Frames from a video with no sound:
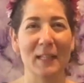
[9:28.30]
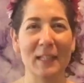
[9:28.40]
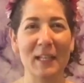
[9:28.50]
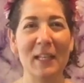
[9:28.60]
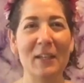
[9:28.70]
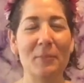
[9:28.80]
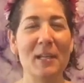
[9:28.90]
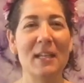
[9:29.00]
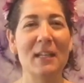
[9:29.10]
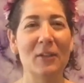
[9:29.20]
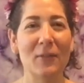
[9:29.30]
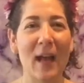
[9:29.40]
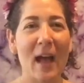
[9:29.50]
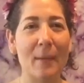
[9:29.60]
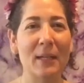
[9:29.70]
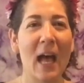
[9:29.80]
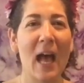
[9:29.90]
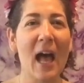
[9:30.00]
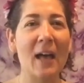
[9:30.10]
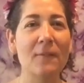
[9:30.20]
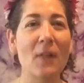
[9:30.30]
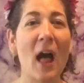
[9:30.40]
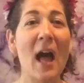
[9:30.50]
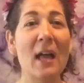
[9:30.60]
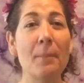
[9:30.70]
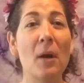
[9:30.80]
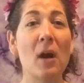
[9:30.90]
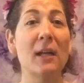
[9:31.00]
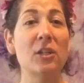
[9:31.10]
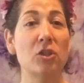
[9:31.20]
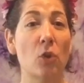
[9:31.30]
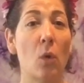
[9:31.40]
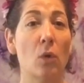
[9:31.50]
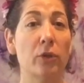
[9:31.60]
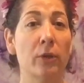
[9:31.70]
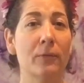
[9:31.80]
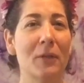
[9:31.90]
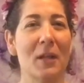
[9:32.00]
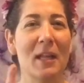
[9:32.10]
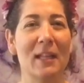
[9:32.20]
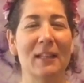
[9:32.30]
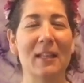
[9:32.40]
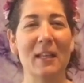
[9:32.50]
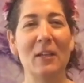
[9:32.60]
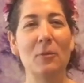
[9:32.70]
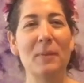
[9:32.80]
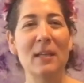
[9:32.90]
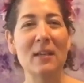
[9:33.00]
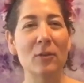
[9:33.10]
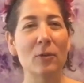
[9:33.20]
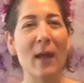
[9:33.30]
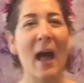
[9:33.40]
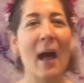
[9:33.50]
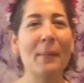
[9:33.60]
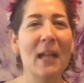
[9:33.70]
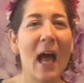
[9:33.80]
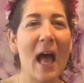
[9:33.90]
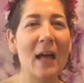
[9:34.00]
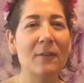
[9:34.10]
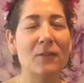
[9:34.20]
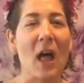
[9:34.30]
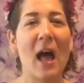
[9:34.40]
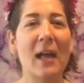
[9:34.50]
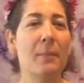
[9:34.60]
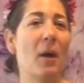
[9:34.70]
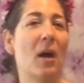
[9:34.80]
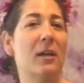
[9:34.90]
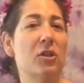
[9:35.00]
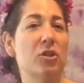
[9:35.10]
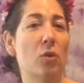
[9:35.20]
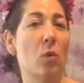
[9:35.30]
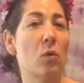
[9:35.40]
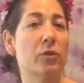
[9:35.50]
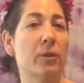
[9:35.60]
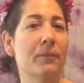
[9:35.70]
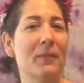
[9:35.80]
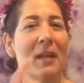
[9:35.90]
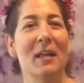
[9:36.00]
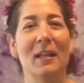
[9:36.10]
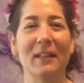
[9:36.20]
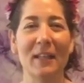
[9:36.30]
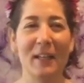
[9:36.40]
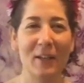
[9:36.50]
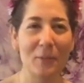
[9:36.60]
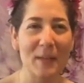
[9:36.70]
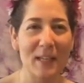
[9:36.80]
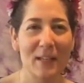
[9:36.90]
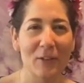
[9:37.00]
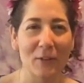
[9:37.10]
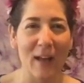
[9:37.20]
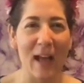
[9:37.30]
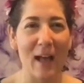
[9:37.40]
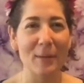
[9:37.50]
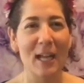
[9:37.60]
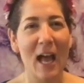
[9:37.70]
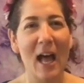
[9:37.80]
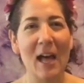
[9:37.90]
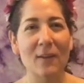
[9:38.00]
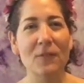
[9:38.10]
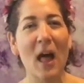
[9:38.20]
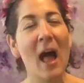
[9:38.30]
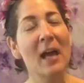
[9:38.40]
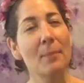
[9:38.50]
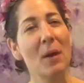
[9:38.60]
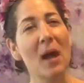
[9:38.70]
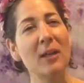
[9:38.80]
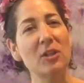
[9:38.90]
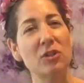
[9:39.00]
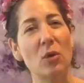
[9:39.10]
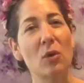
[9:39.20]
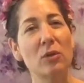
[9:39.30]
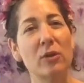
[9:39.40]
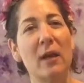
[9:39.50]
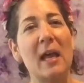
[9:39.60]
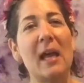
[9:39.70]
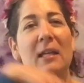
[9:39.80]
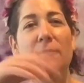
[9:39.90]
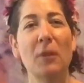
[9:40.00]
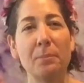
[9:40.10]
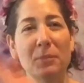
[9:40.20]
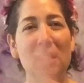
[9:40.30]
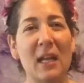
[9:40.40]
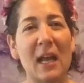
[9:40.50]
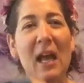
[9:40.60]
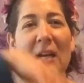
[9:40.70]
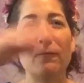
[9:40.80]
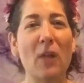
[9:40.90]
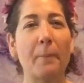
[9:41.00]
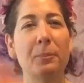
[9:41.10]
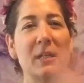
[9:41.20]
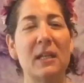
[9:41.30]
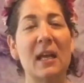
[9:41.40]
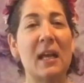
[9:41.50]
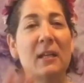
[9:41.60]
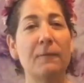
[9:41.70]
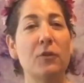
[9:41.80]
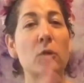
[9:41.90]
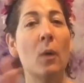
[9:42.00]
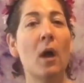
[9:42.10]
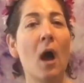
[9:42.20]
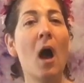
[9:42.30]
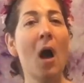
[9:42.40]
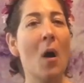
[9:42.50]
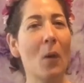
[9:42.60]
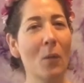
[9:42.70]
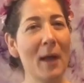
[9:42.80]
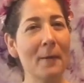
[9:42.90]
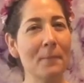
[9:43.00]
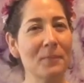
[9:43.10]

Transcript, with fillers: Little Peter Rabbit had a fly upon his shoulder. Little Peter Rabbit had a fly upon his shoulder. Little Peter Rabbit had a fly upon his shoulder, and he flipped it and he flopped it and it flew away.